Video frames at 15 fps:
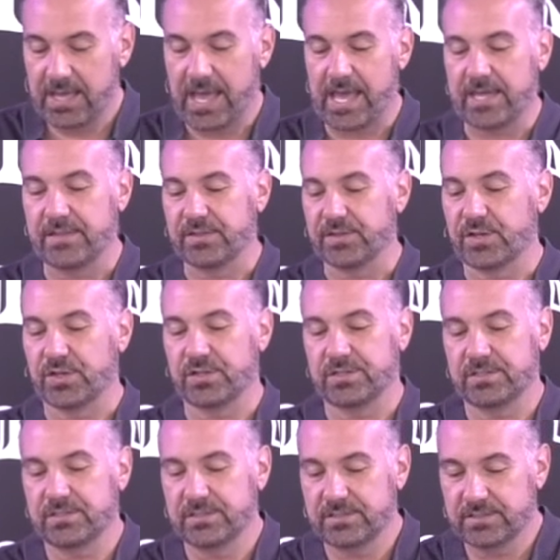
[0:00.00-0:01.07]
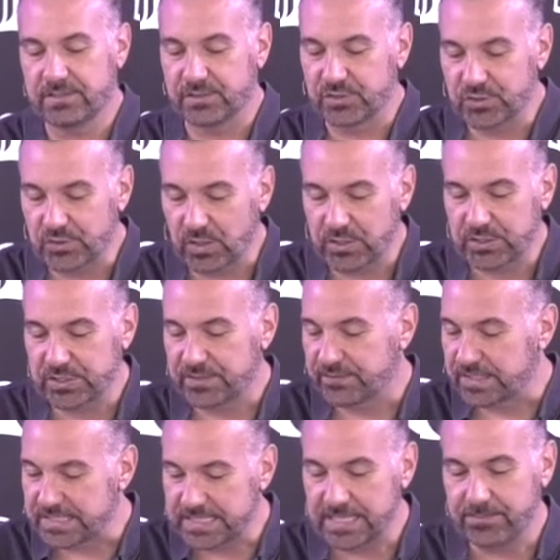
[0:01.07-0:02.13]
And the construction of
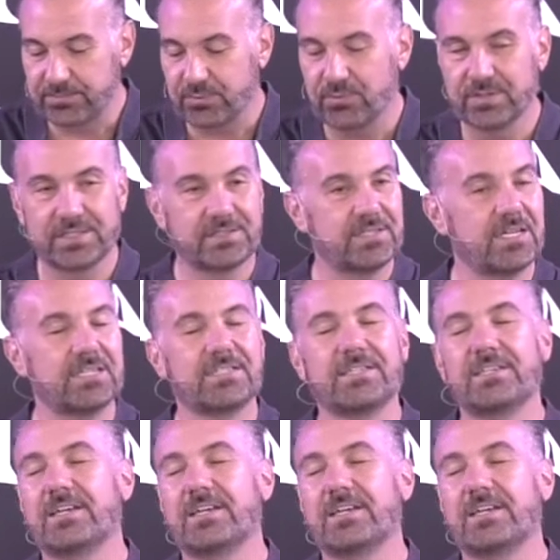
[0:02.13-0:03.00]
the temple is done.